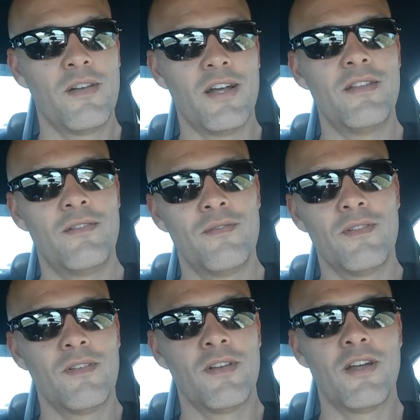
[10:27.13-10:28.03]

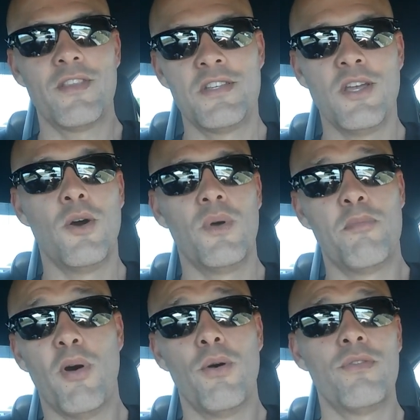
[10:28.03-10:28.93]
cut the deal
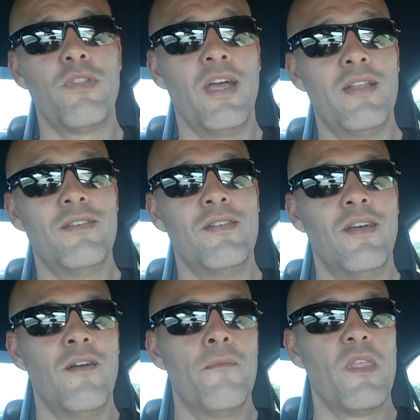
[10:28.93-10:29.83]
with both.
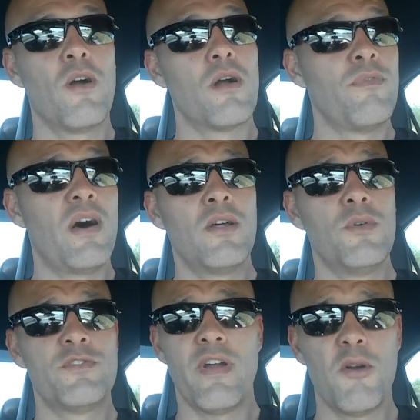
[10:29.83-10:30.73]
And the
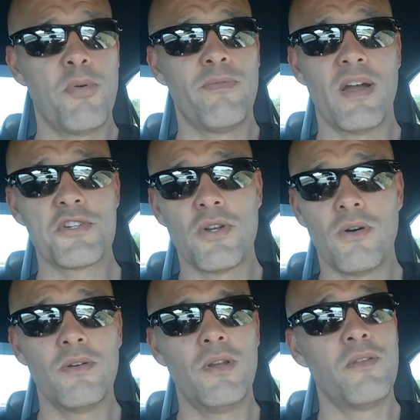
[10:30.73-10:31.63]
Carvana was very
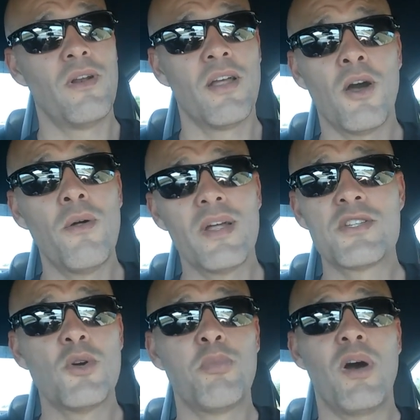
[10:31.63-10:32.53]
professional. You know, they're like, "Oh,
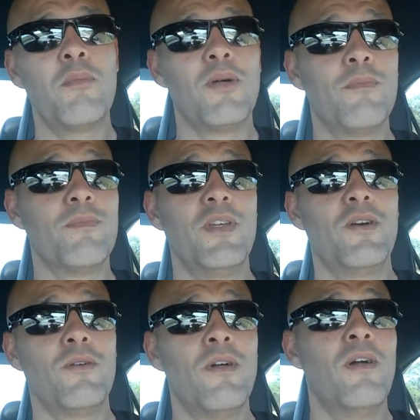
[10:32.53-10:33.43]
that's no problem. You
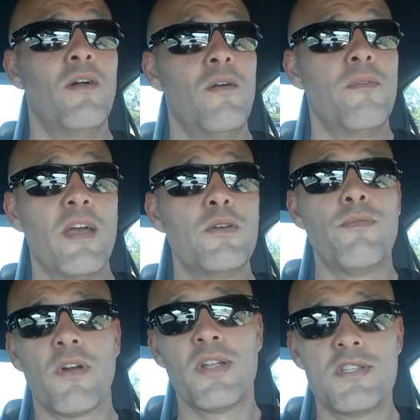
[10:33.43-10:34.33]
know, thank
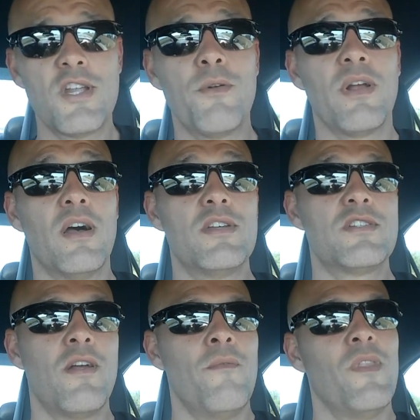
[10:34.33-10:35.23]
you for considering
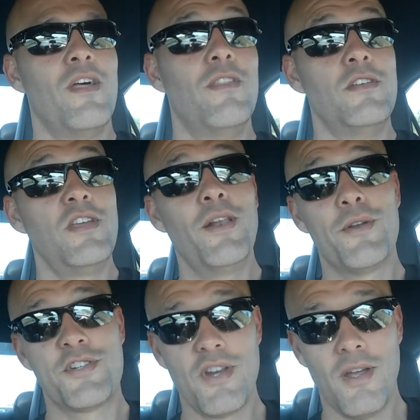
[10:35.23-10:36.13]
us." The
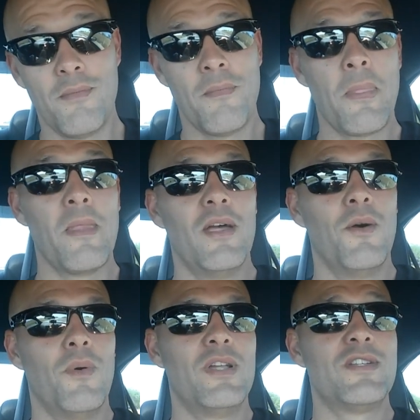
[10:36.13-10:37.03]
dealership
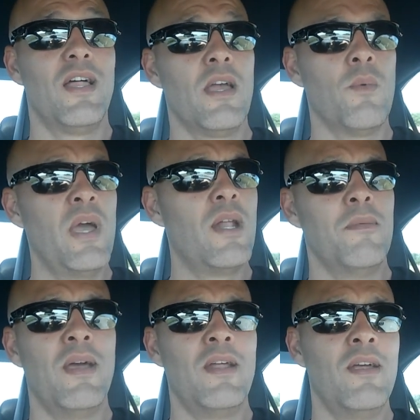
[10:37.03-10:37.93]
was like, "Wait
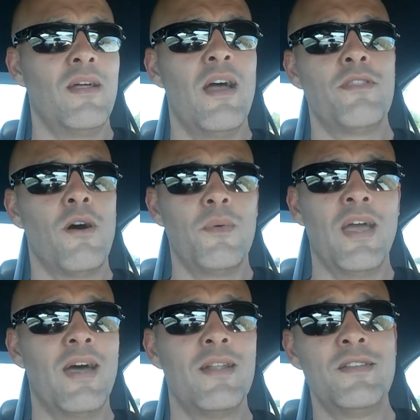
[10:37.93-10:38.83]
a minute, I thought
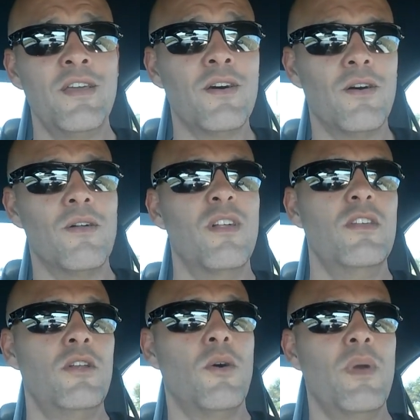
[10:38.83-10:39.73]
we had a
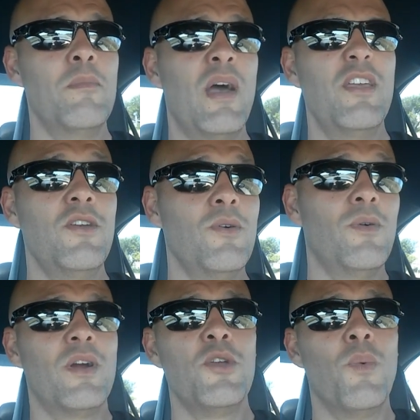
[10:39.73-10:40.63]
deal. You know, we met
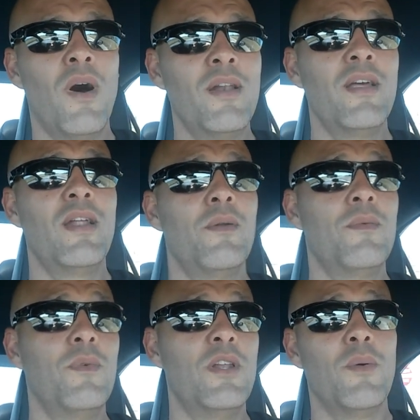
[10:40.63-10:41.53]
you where you wanted,
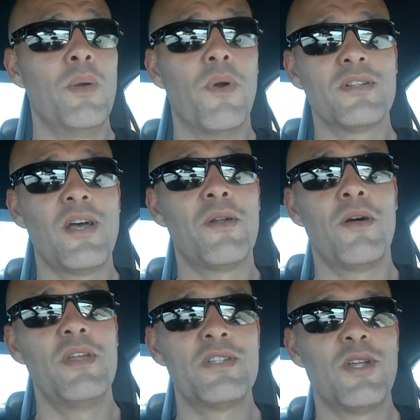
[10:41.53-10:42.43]
and you know, we worked out
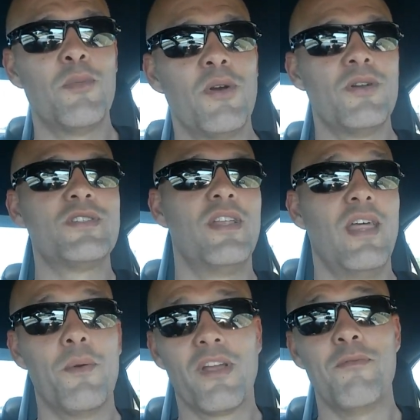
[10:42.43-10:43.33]
all these numbers."
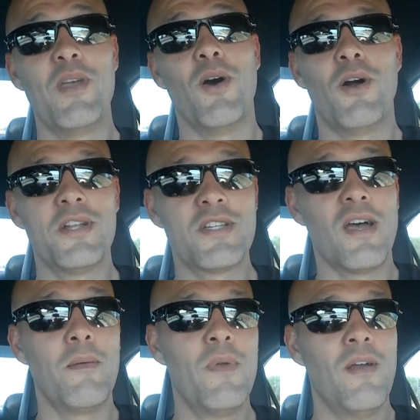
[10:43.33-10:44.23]
And they were giving me a hard
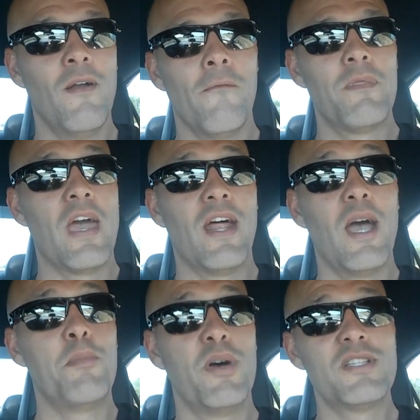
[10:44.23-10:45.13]
time. And I
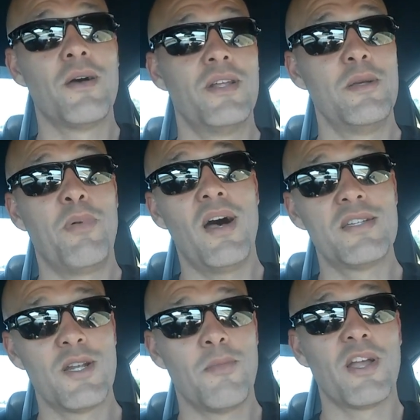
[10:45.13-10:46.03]
had put down a
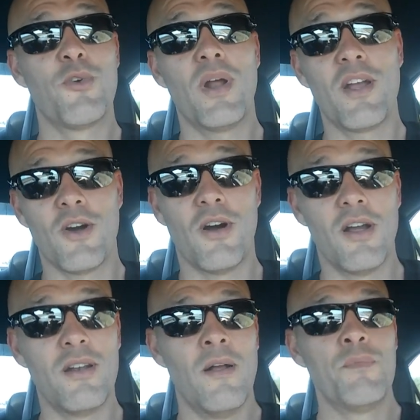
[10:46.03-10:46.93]
deposit on my credit
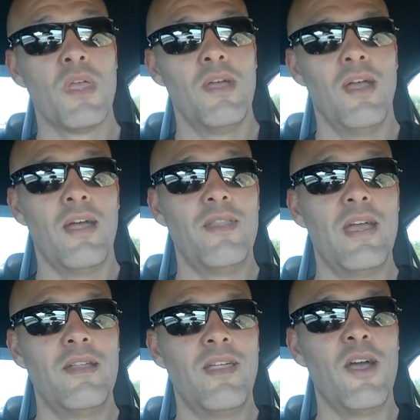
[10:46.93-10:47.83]
card, and
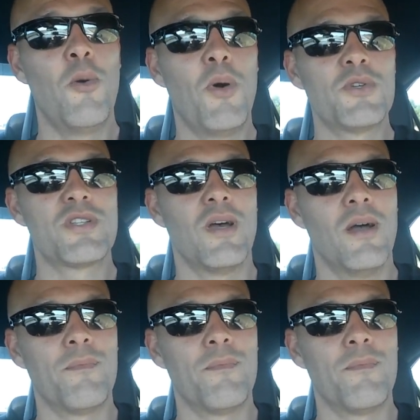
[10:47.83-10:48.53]
they almost